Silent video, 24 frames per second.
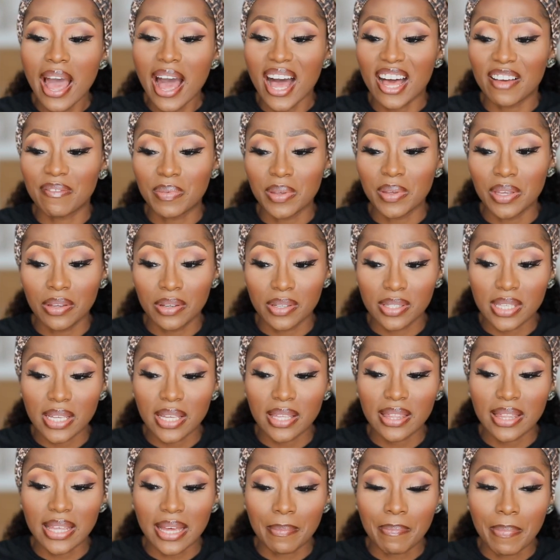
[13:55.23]
I've been
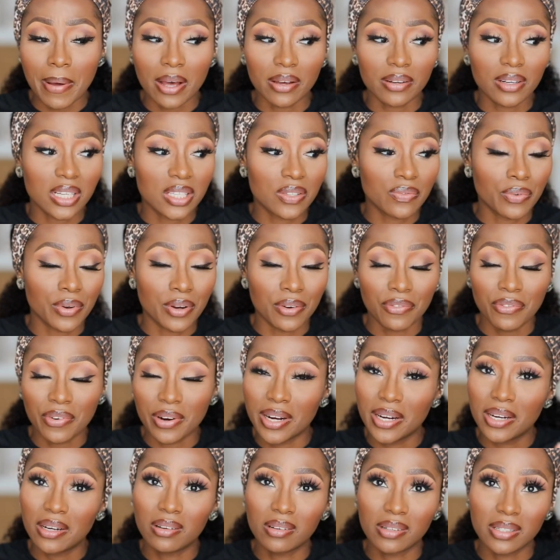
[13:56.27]
using their powders for a
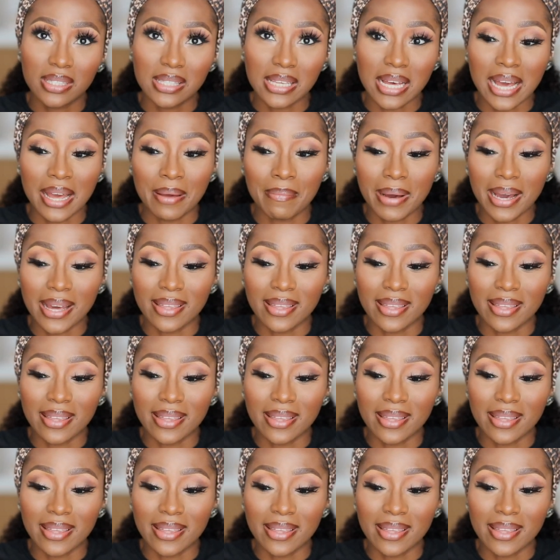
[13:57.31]
very long time.